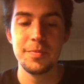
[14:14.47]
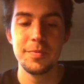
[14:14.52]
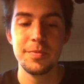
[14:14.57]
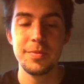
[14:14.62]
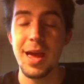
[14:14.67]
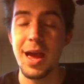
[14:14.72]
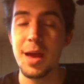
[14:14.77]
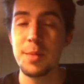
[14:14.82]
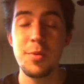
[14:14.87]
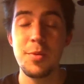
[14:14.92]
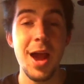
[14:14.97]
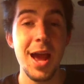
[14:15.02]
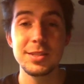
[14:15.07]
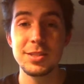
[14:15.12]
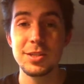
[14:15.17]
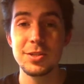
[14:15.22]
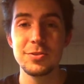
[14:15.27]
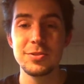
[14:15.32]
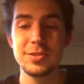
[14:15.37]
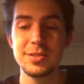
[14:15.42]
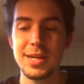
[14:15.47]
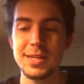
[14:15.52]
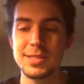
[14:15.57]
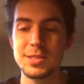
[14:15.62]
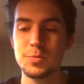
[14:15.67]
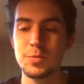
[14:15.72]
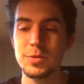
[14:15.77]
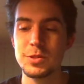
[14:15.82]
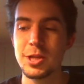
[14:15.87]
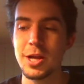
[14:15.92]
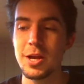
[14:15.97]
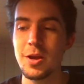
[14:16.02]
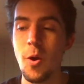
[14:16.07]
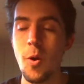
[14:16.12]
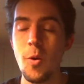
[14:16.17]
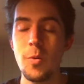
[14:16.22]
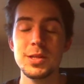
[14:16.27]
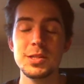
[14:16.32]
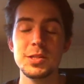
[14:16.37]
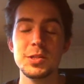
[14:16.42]
They had practical sets, which I
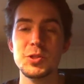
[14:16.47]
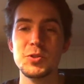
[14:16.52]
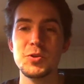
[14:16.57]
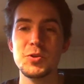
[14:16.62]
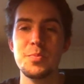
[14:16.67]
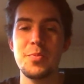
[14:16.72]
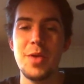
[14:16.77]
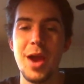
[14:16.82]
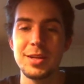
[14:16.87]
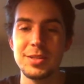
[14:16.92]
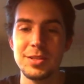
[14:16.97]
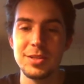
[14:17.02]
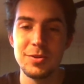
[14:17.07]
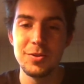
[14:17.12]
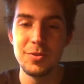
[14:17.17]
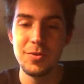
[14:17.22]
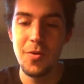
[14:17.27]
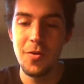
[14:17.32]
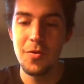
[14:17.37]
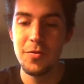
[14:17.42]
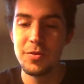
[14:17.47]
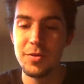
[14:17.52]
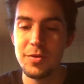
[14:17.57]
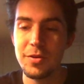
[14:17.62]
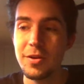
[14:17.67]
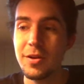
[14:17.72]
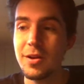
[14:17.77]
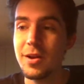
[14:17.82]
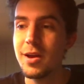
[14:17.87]
always enjoyed practical over